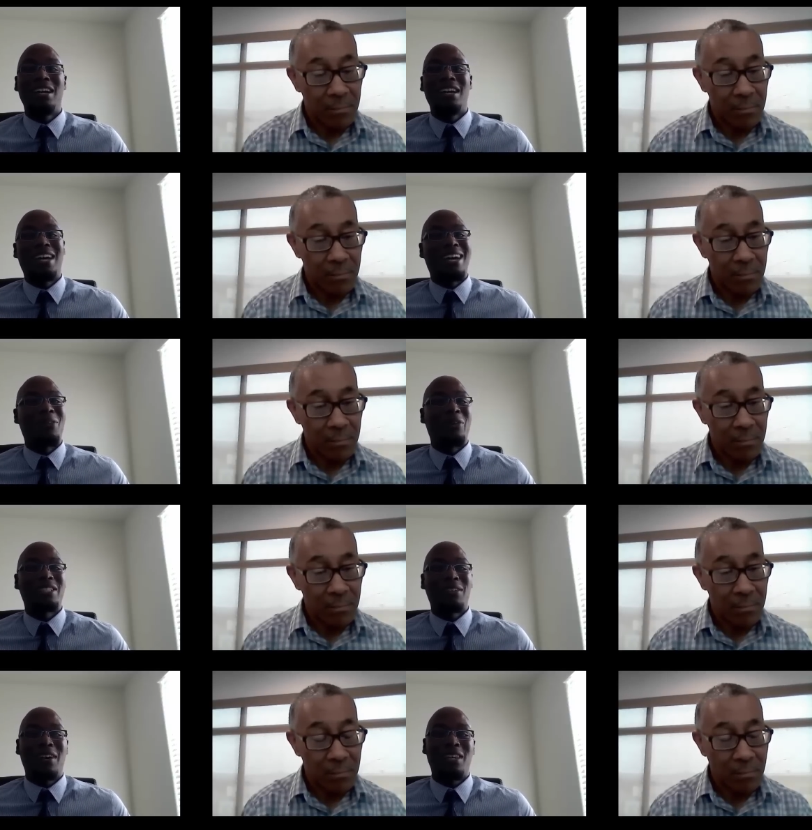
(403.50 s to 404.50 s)
Speaker 1: And once I
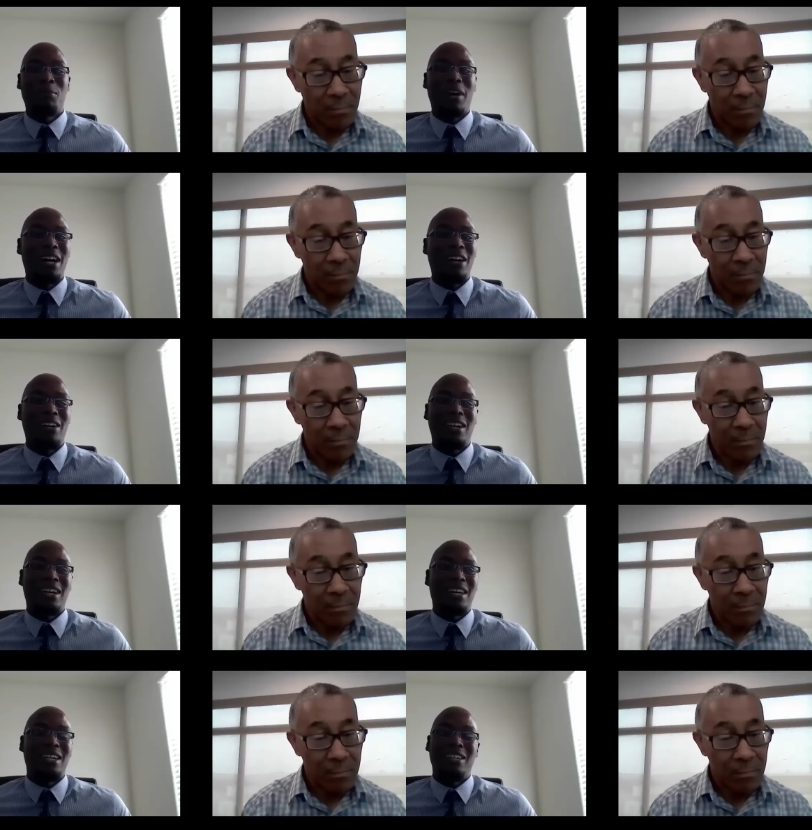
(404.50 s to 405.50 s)
found the buyer,
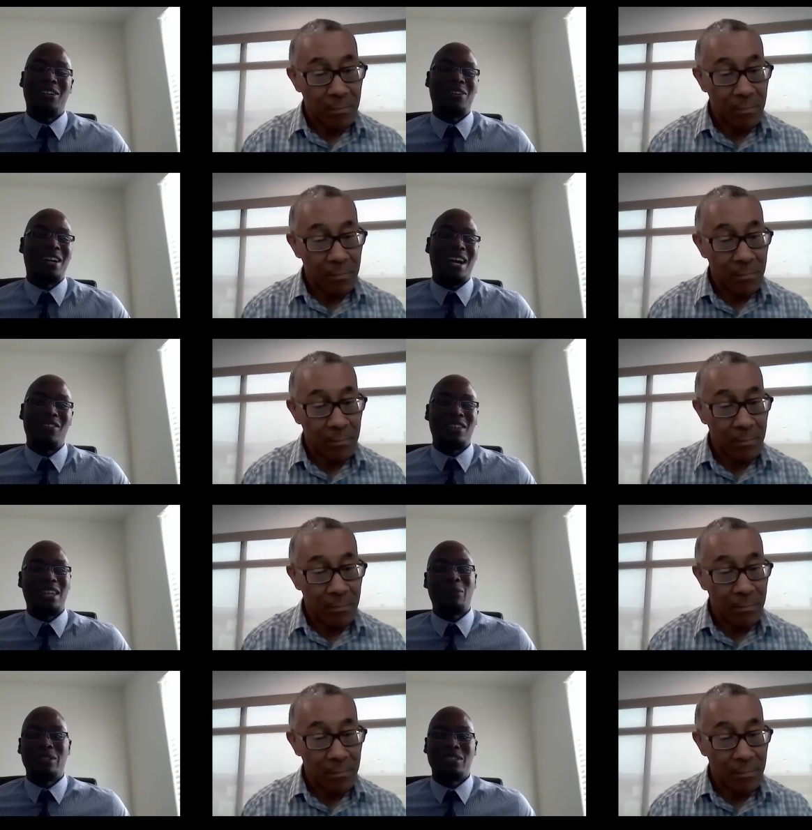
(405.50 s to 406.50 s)
you know,
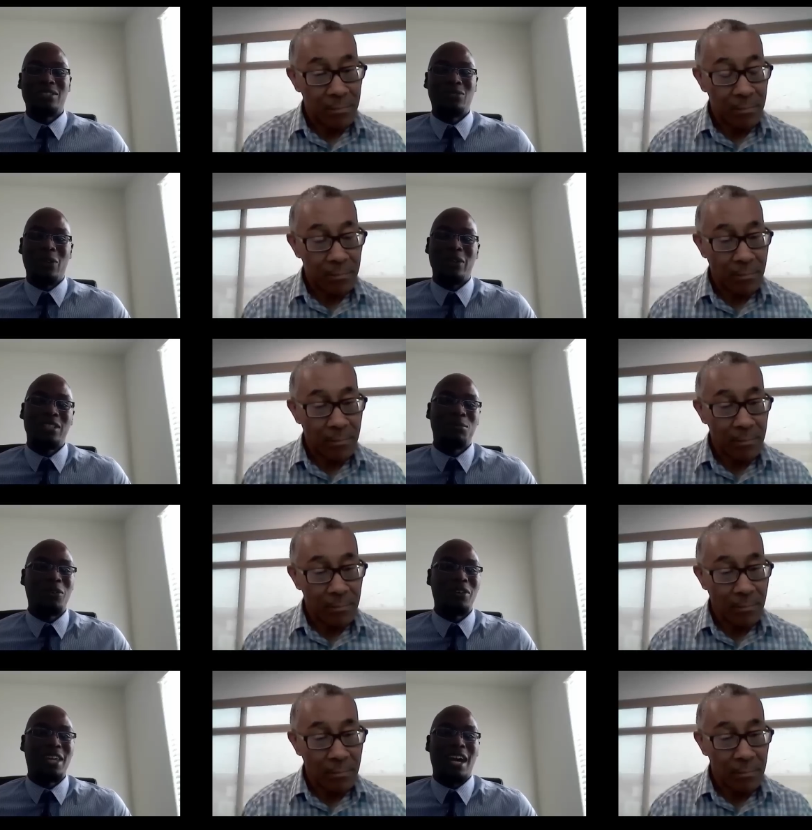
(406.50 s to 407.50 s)
everything was rolling
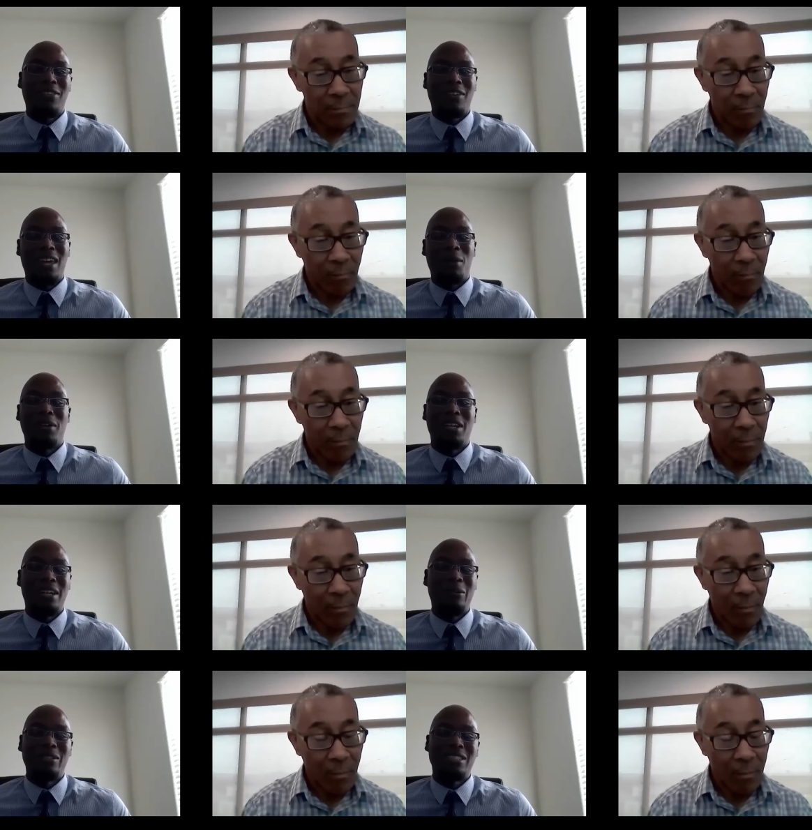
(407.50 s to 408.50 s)
smoothly after that. But it
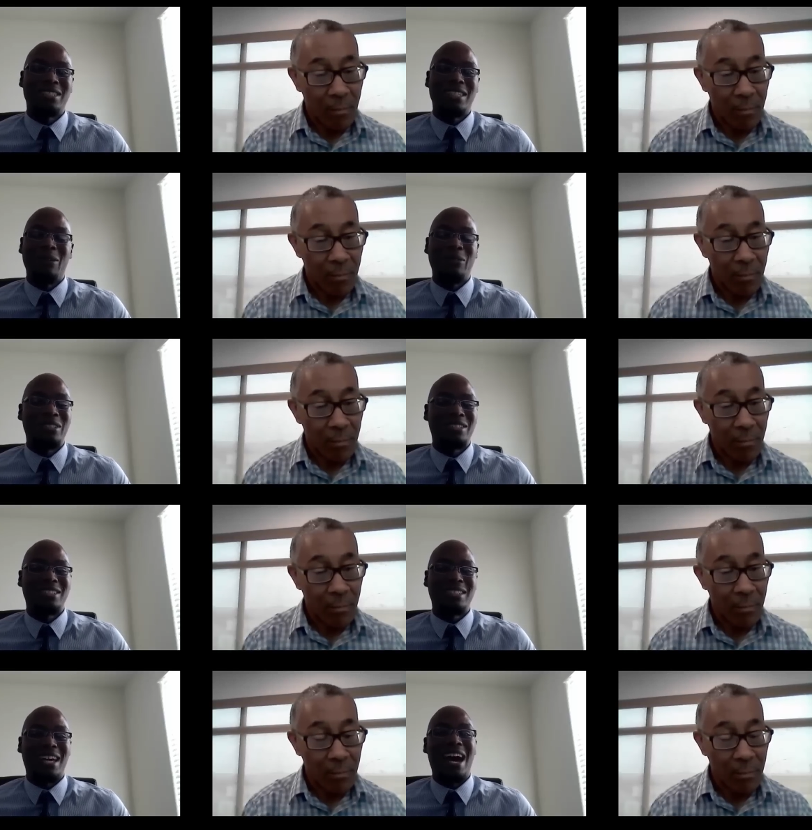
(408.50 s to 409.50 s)
was, it was,
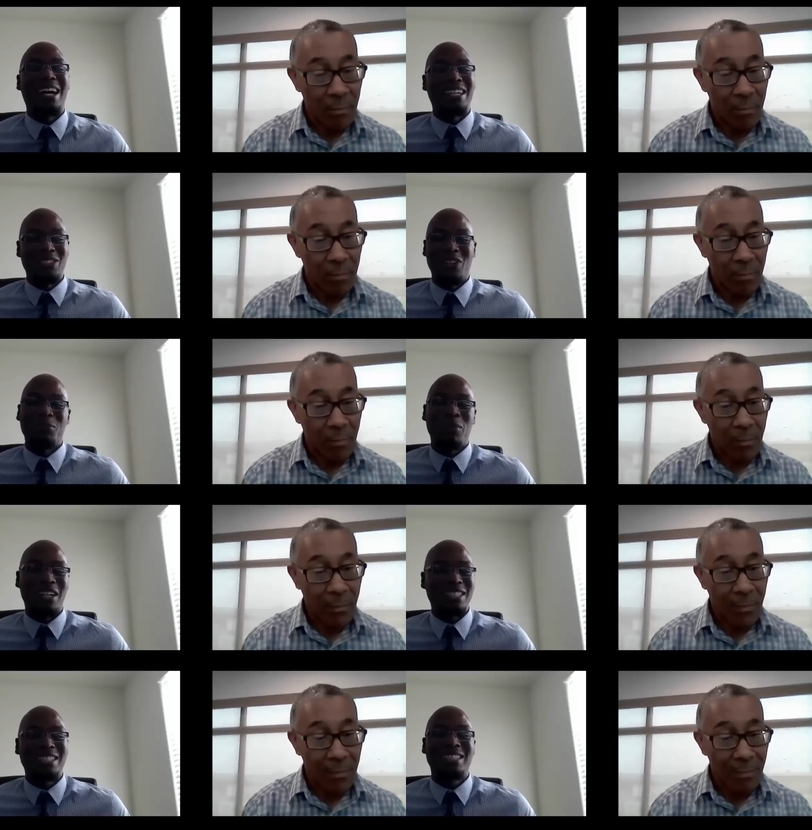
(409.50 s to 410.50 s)
I enjoyed the
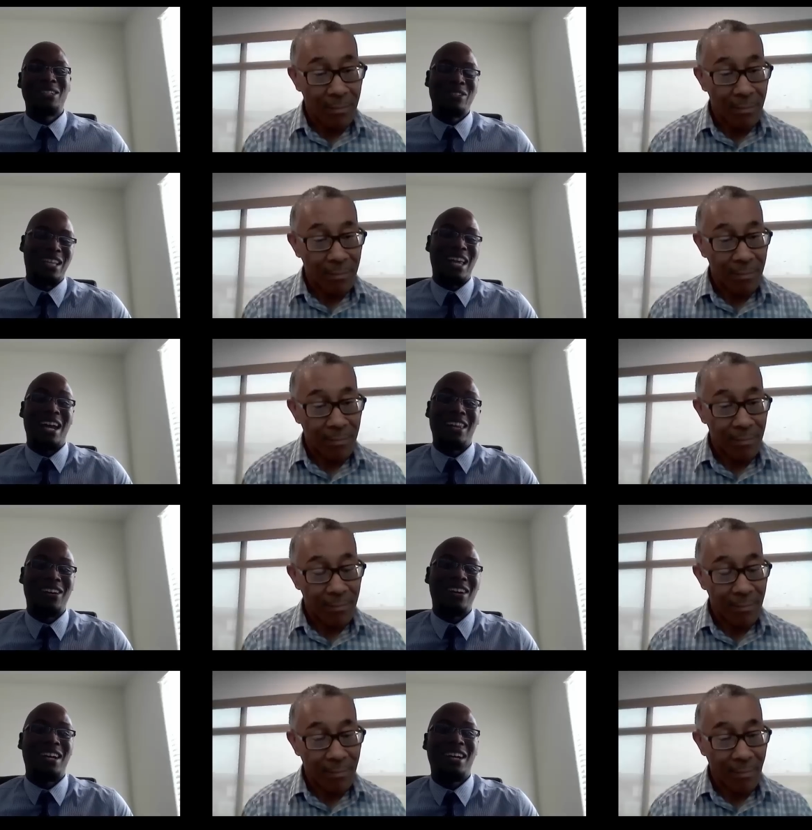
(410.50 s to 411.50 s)
process. There was a lot of
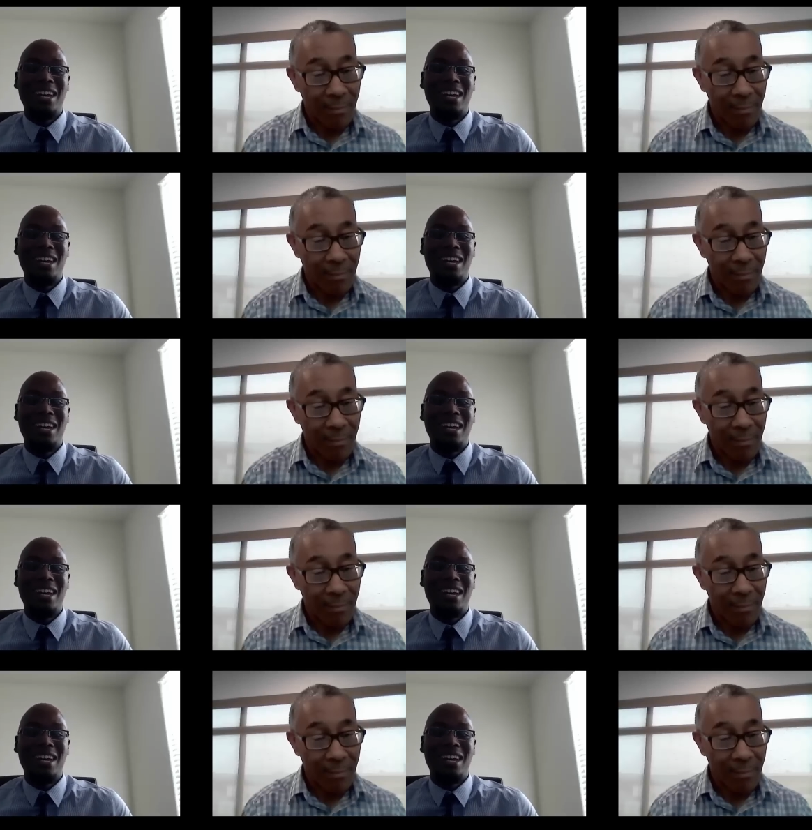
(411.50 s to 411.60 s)
learning.